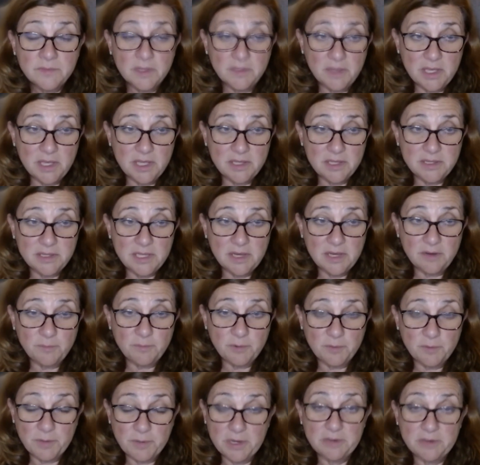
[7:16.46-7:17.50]
and they are
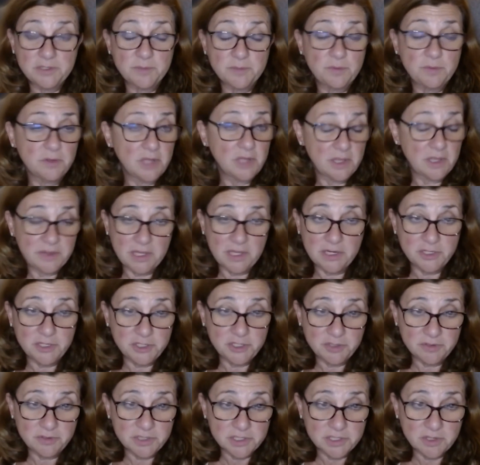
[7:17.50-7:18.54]
prepared to pull out that
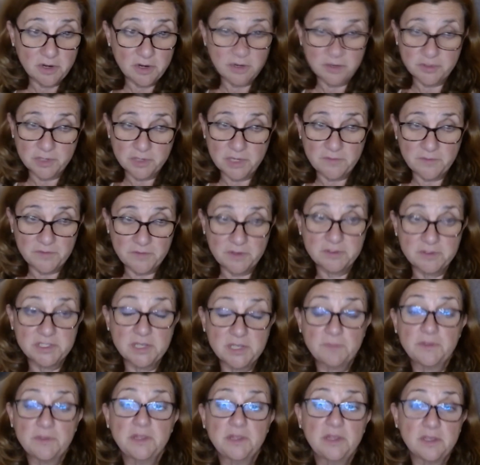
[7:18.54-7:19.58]
insurance card if there's
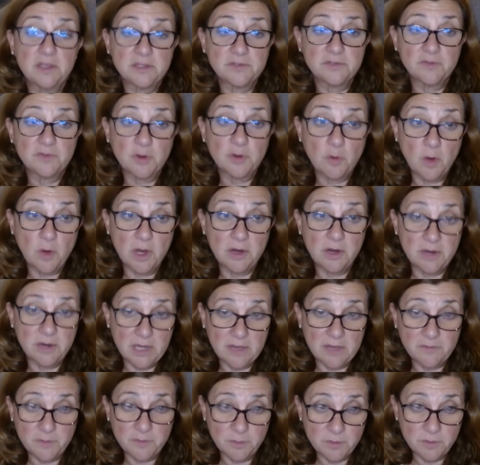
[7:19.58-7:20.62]
something that's required
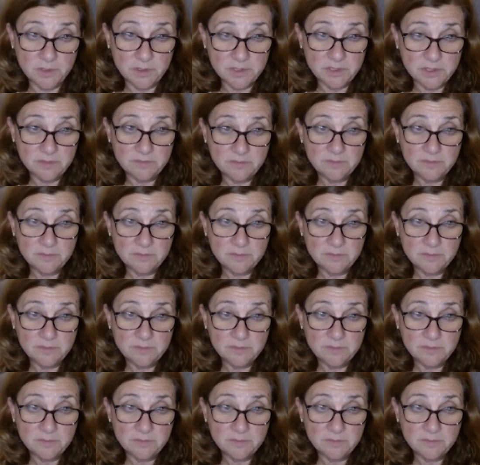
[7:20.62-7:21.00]
afterwards.